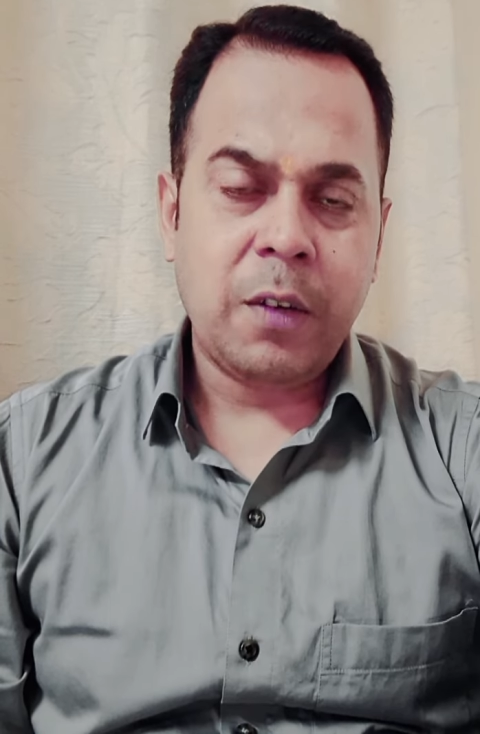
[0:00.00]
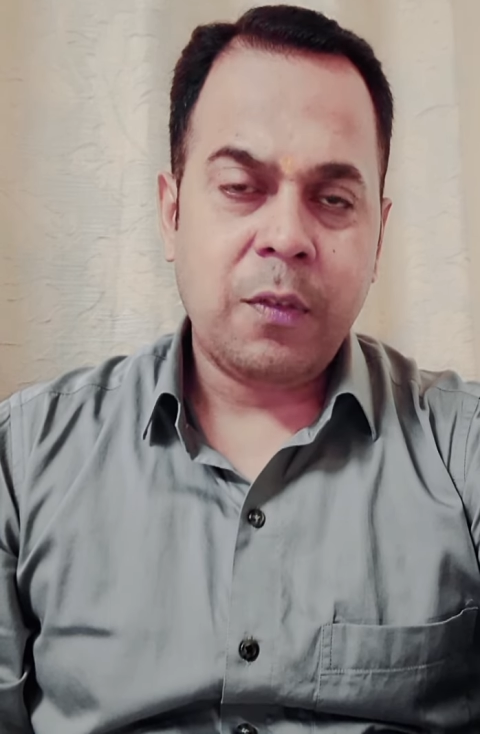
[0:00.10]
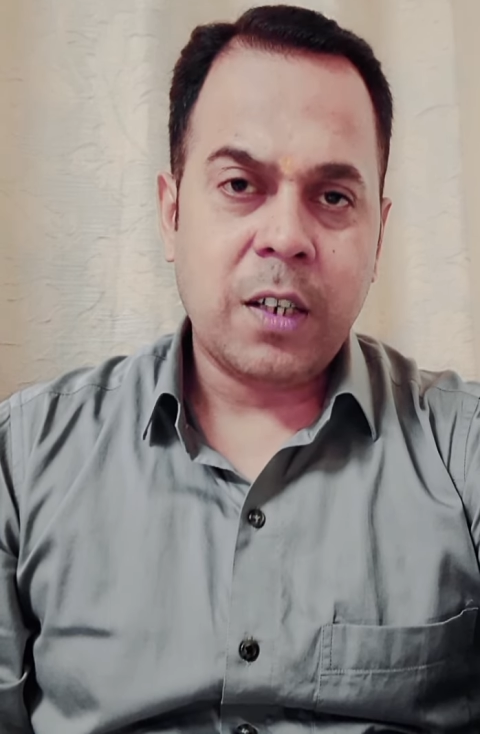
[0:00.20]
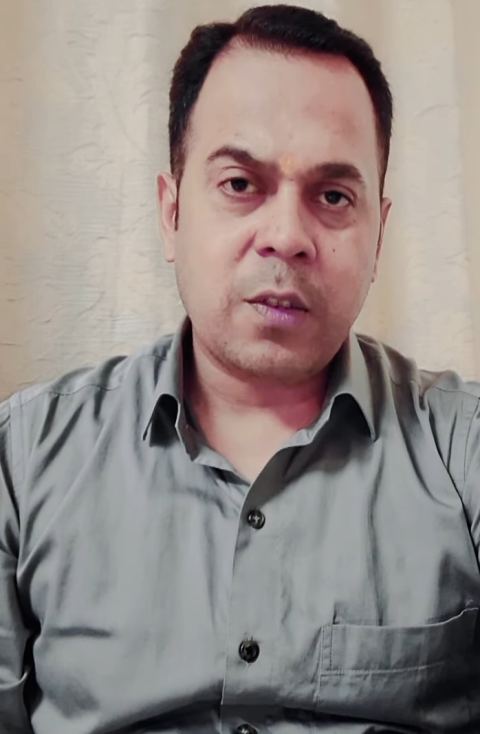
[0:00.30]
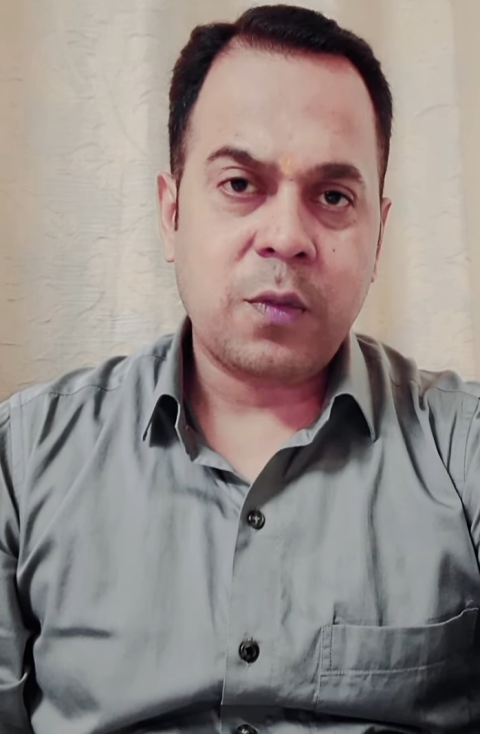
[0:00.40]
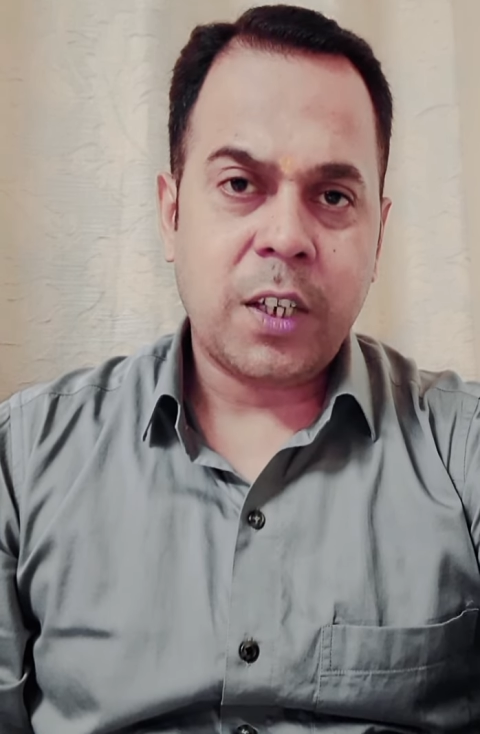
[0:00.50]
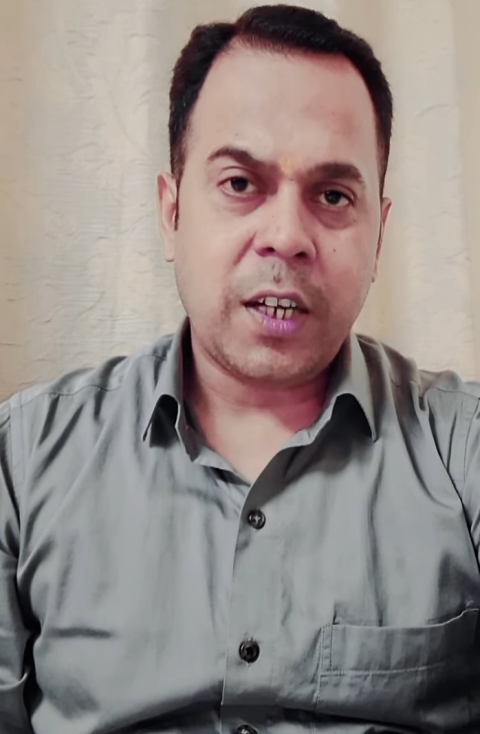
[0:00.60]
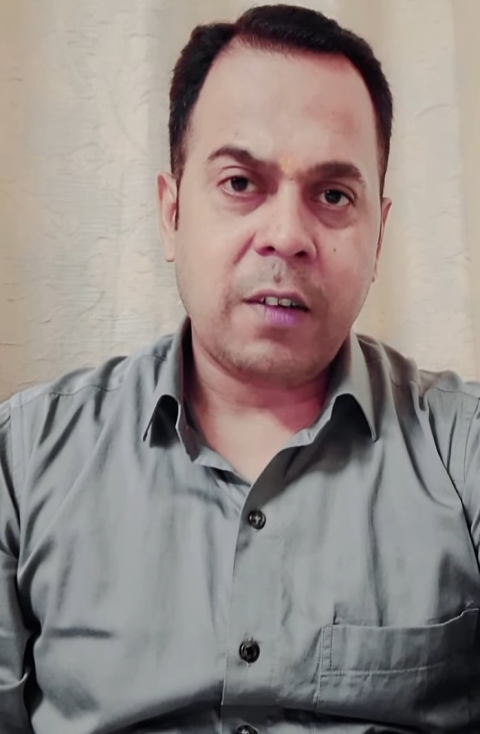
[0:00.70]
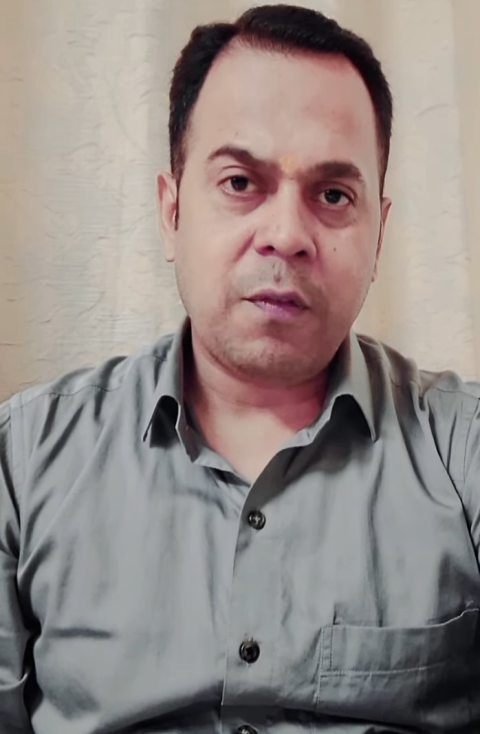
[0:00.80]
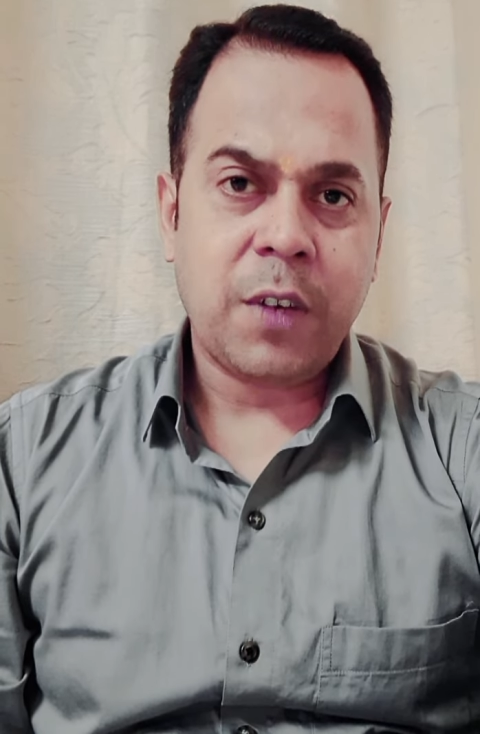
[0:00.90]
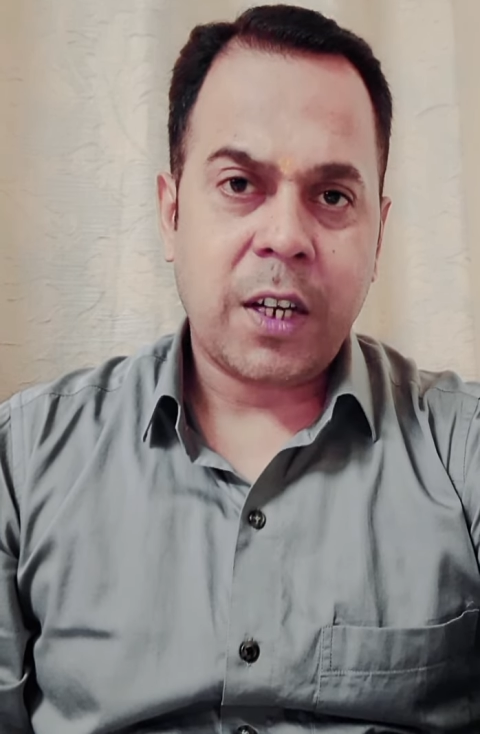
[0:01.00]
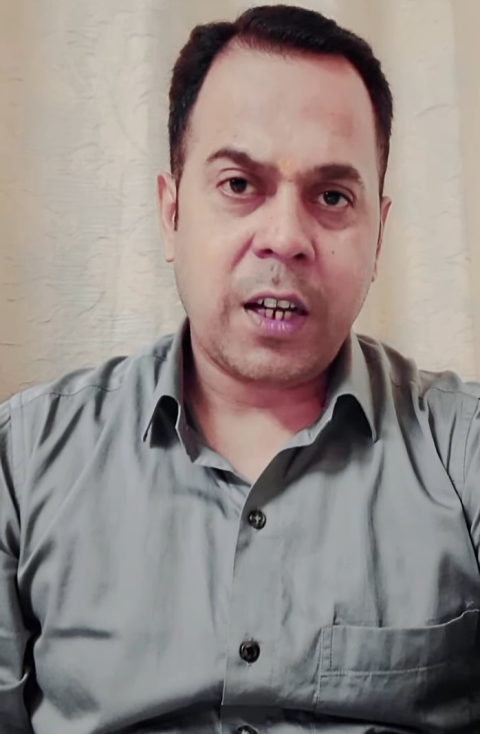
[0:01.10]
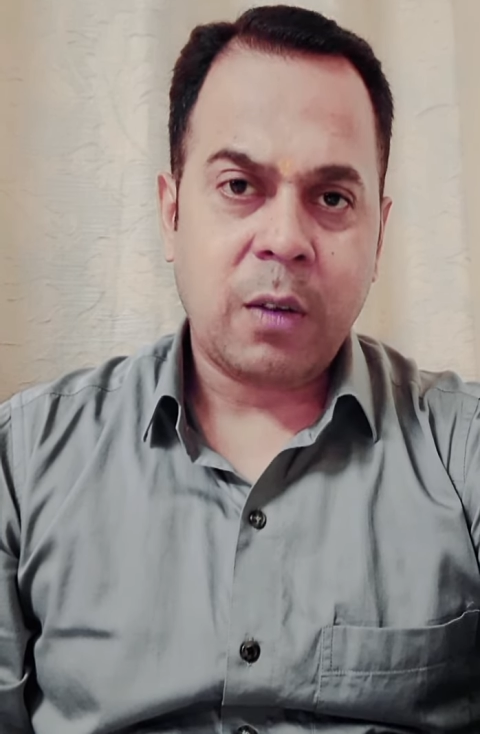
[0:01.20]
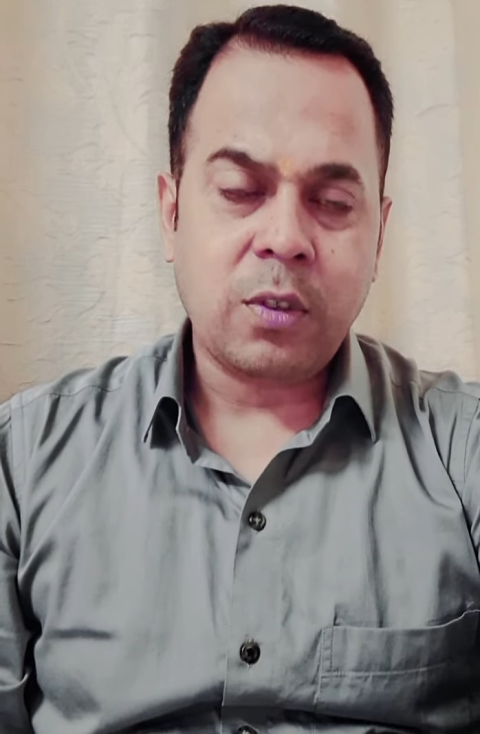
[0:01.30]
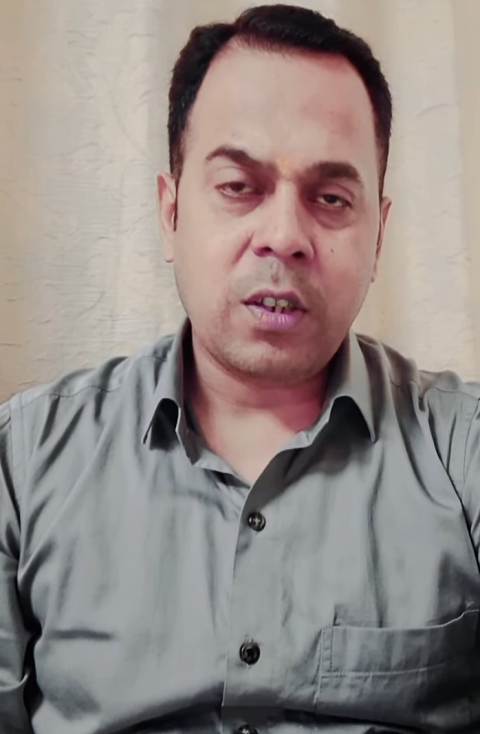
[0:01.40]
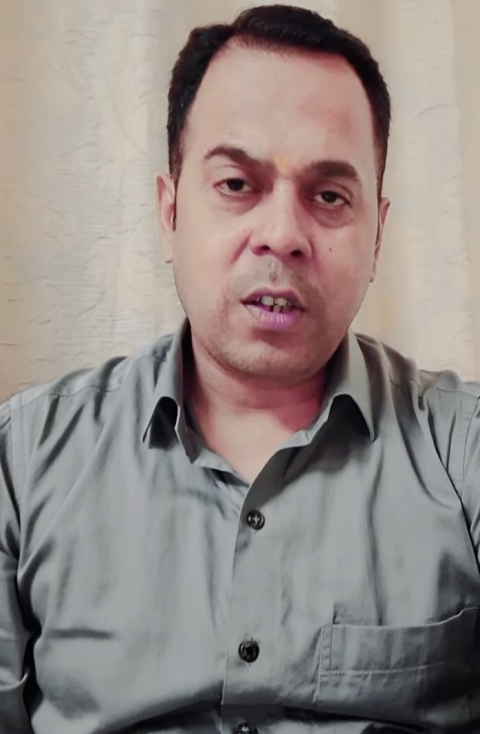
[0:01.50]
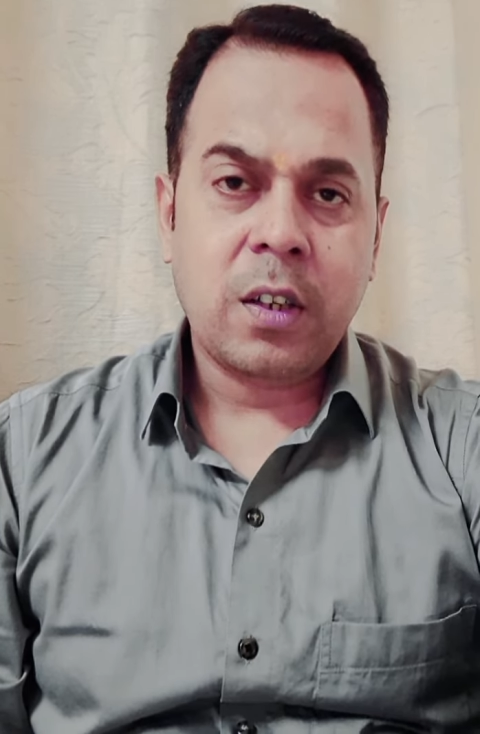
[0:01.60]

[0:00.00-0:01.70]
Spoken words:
words we can figure out